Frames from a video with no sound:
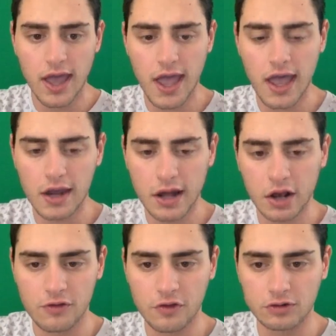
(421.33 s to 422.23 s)
And I
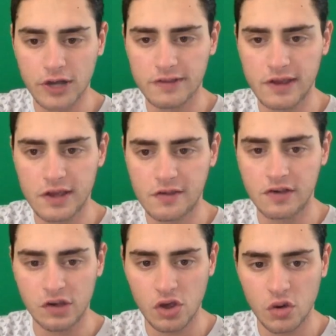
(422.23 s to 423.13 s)
also like
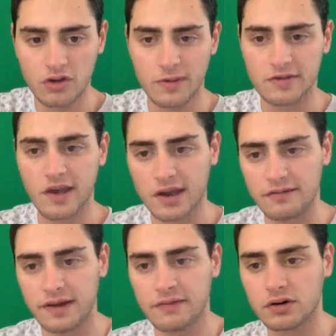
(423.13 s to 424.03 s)
TCU as my
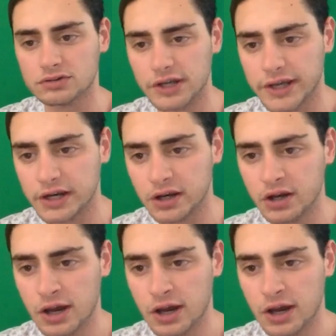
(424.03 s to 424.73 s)
second favorite lean,